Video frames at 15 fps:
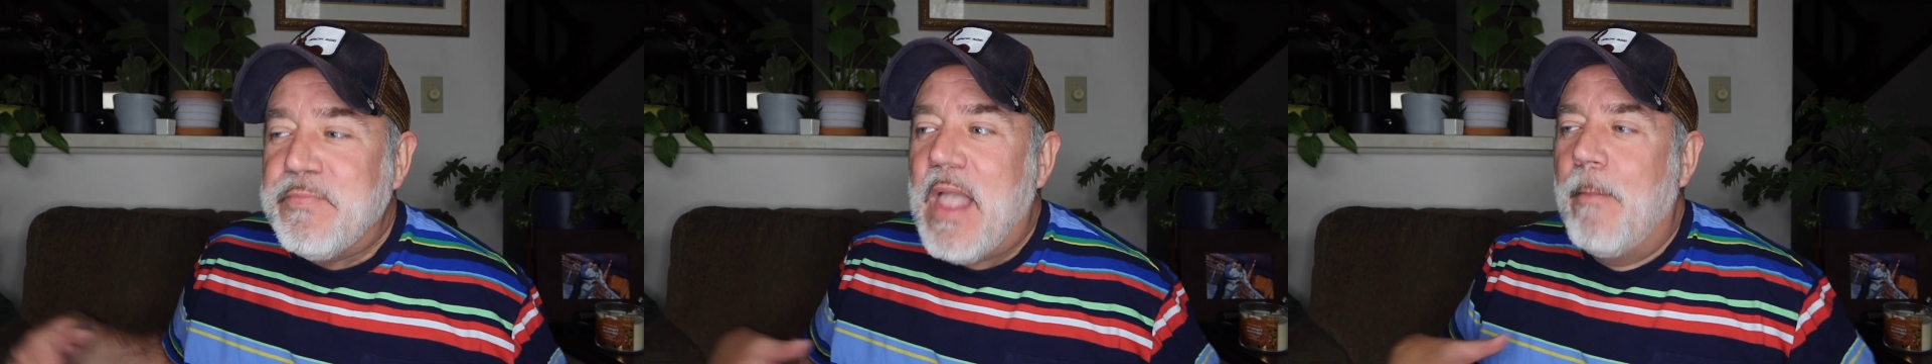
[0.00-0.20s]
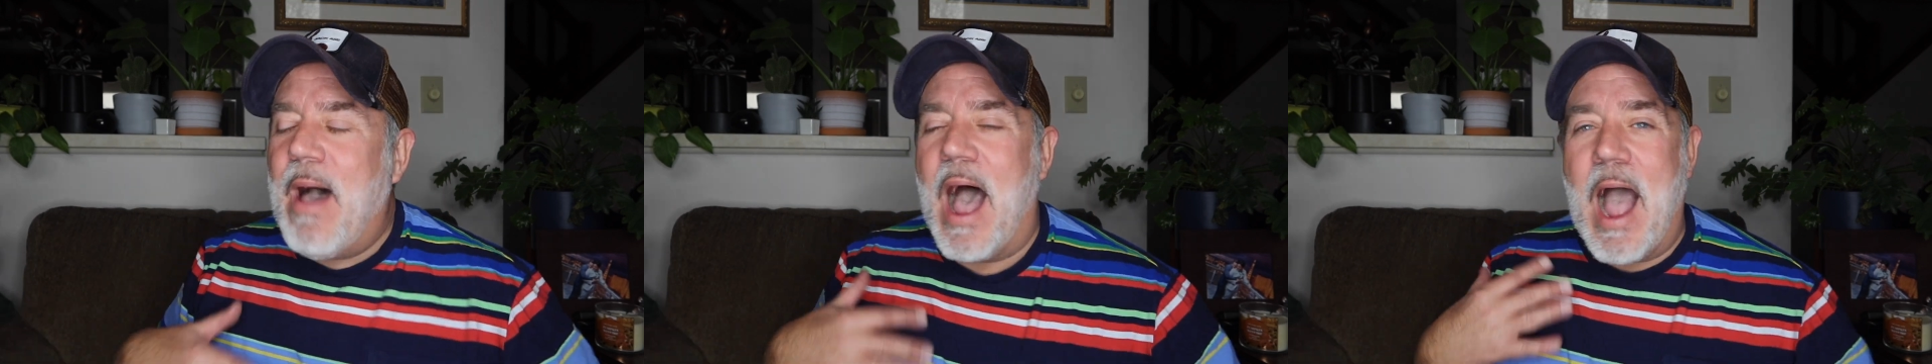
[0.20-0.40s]

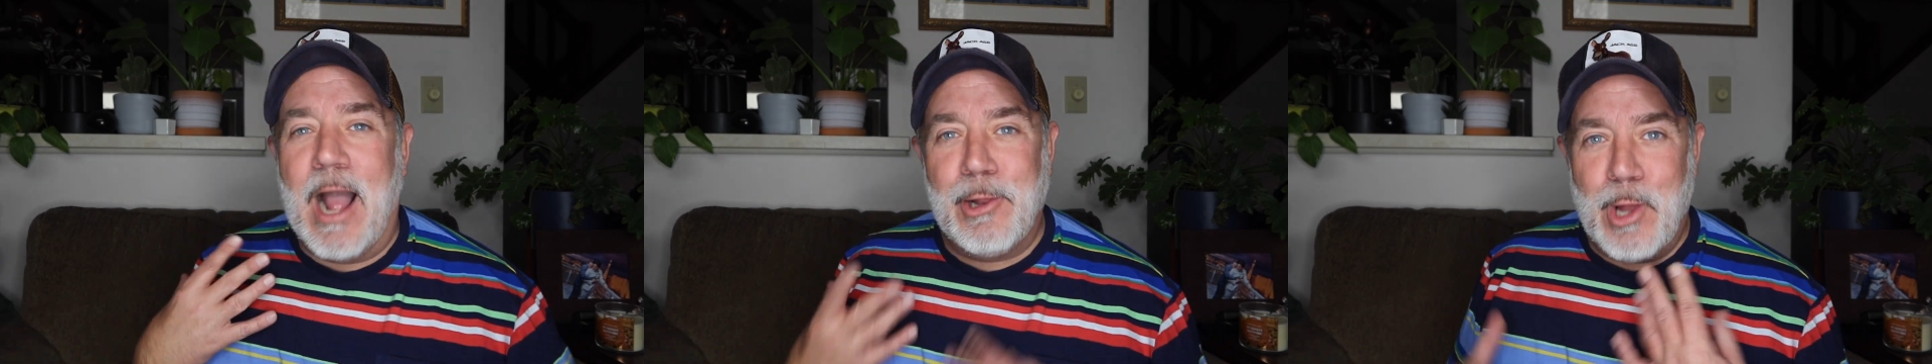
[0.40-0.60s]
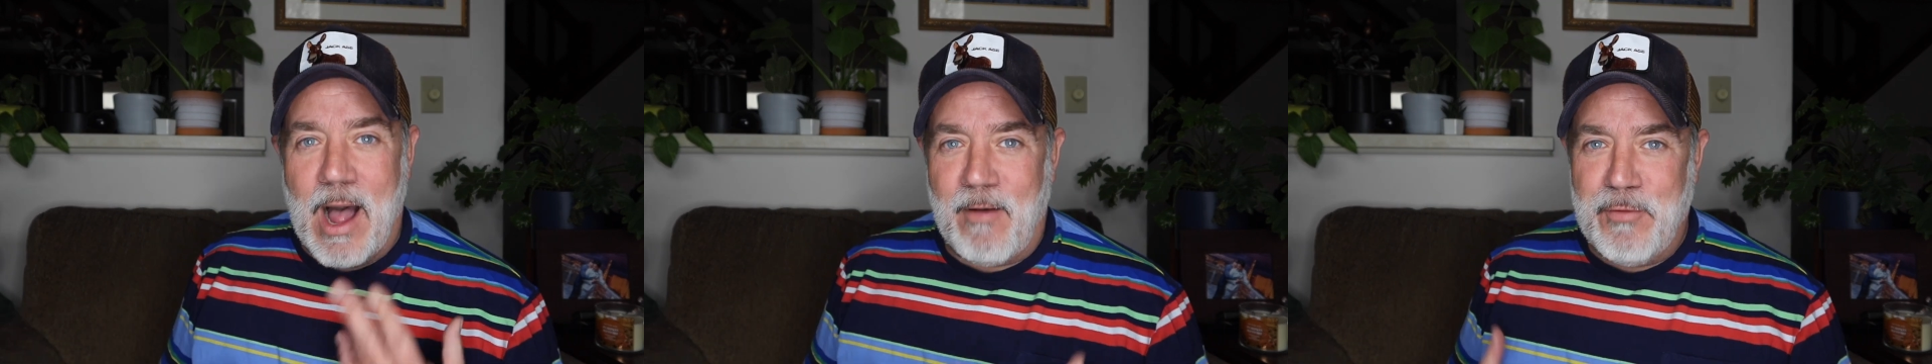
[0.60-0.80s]
But I
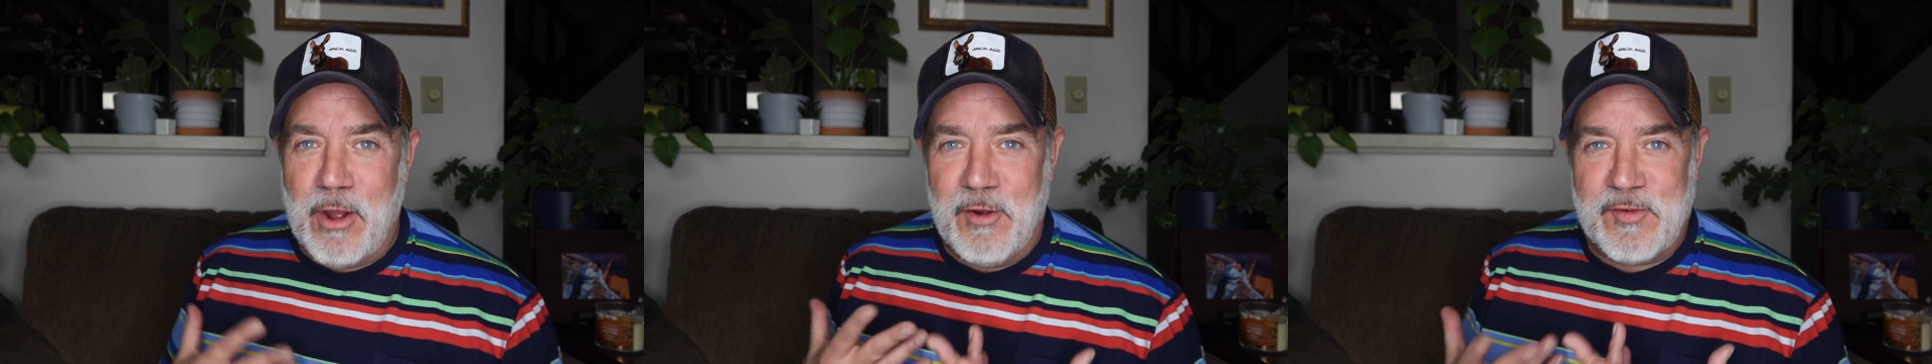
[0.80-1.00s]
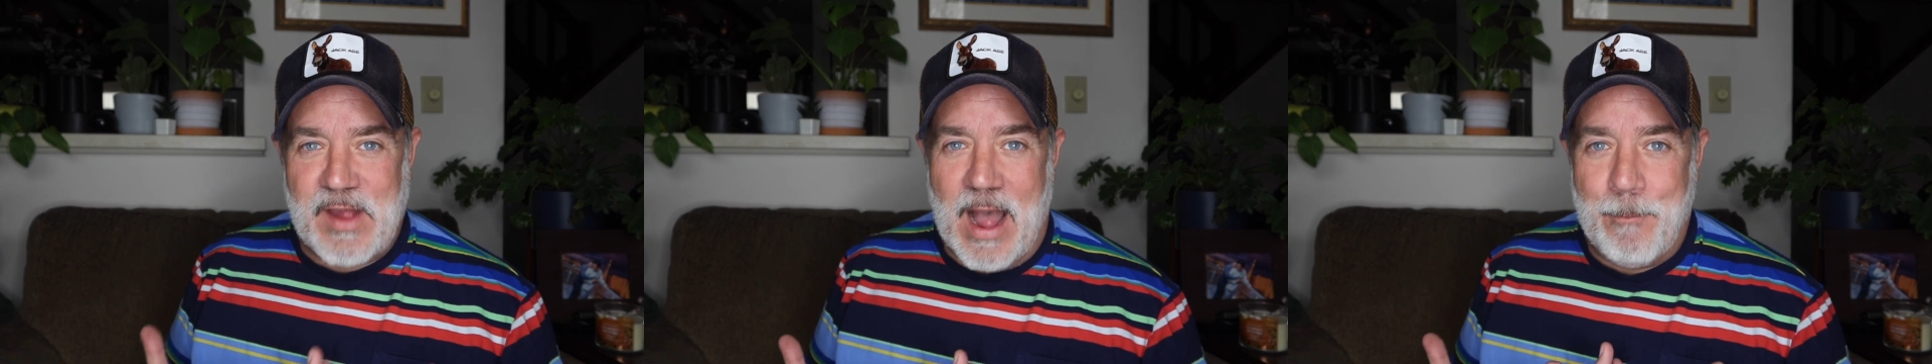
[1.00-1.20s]
love
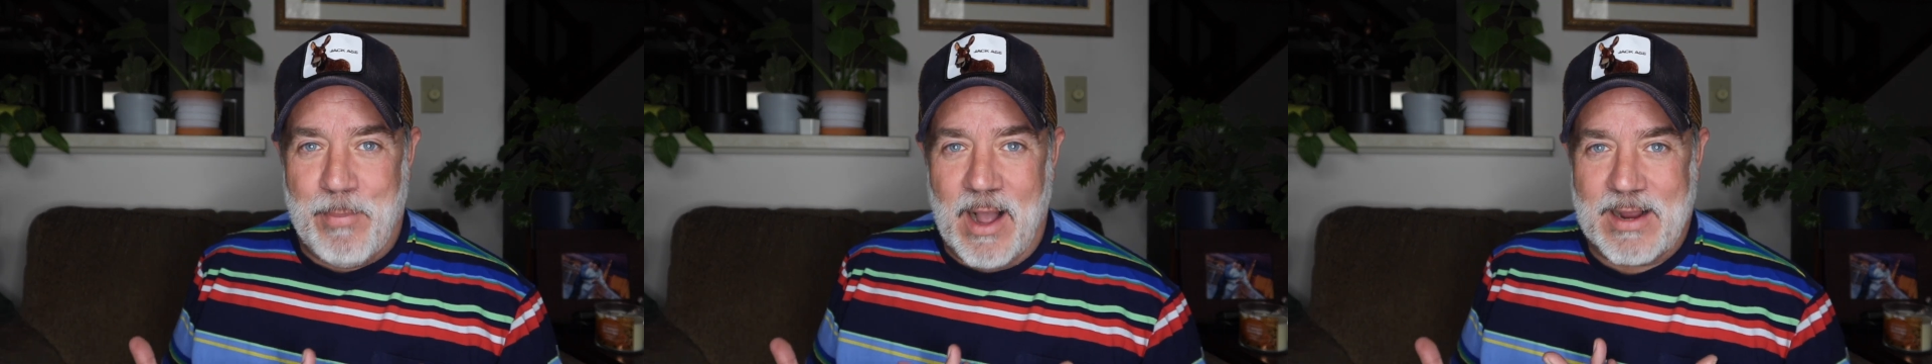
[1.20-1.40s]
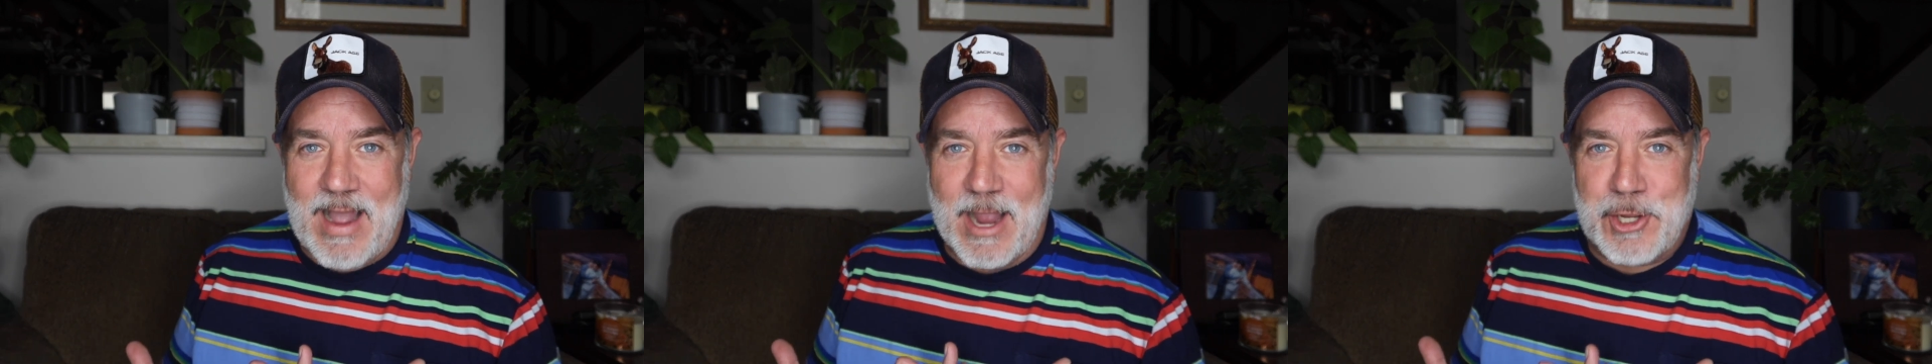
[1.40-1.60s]
those uh,
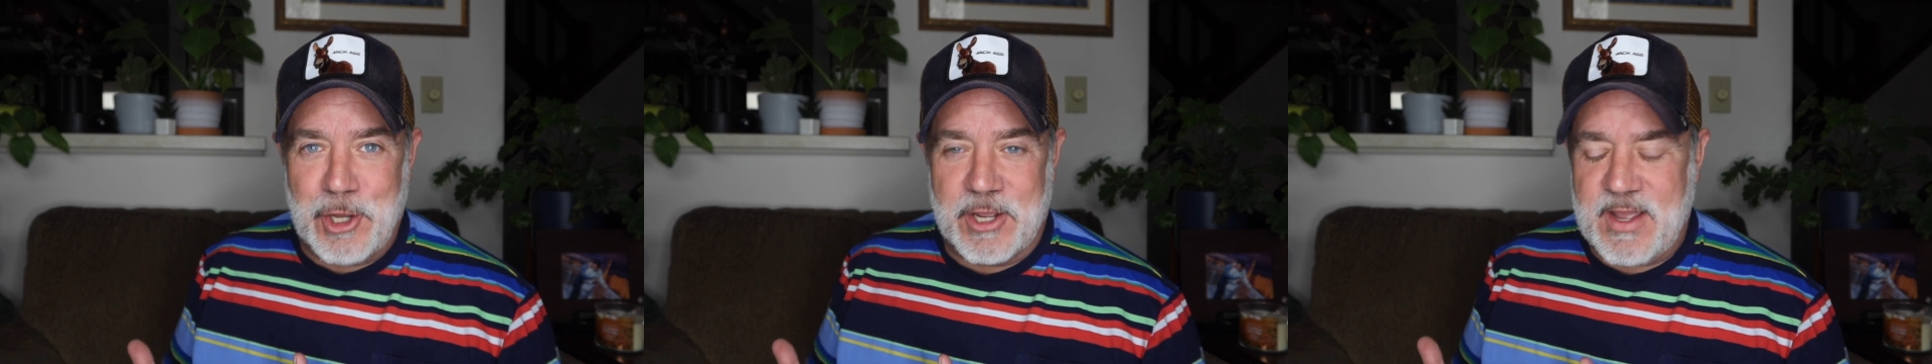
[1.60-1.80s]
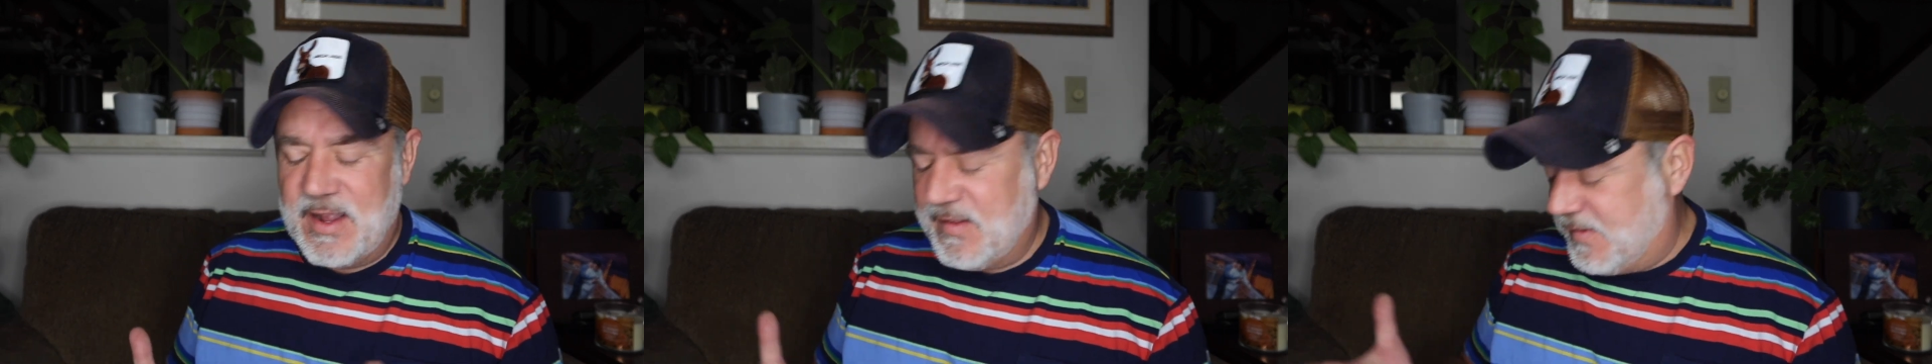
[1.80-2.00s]
Buckeye
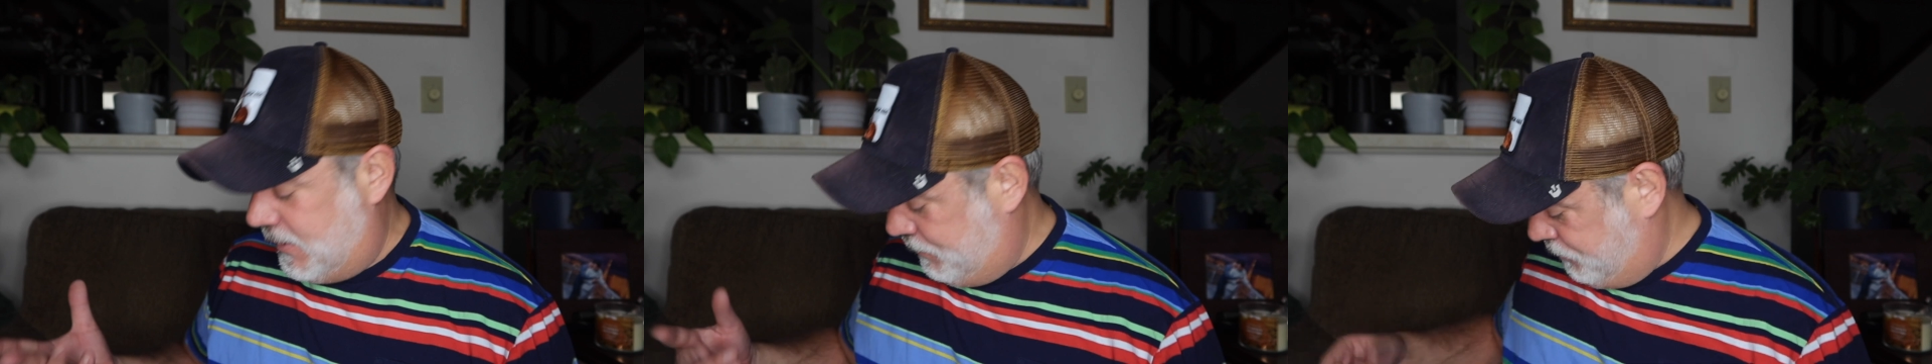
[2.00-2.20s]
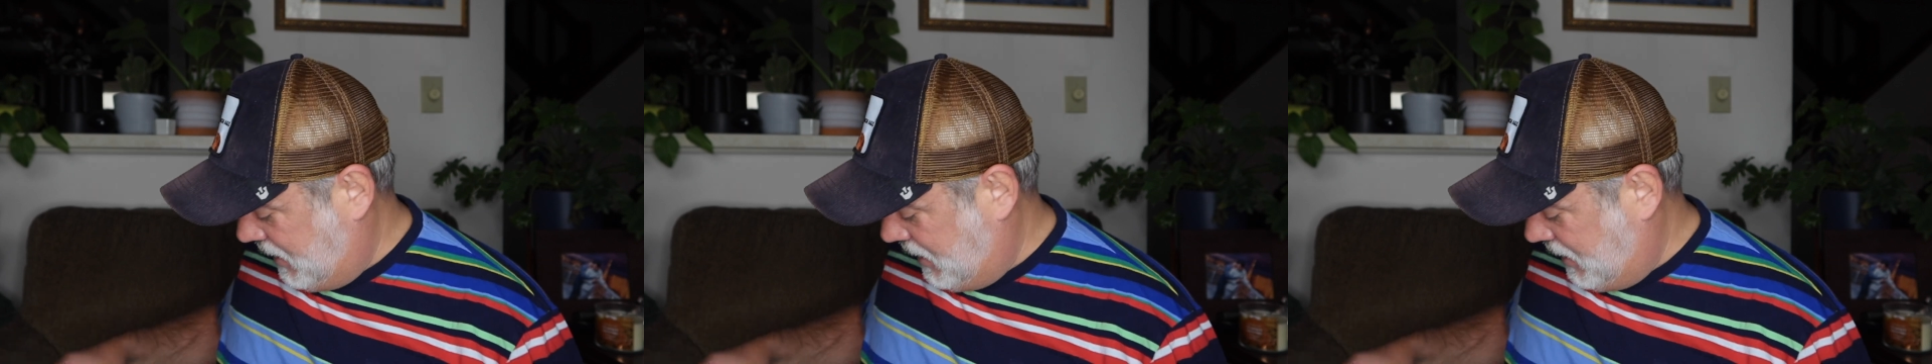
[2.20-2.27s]
cookies.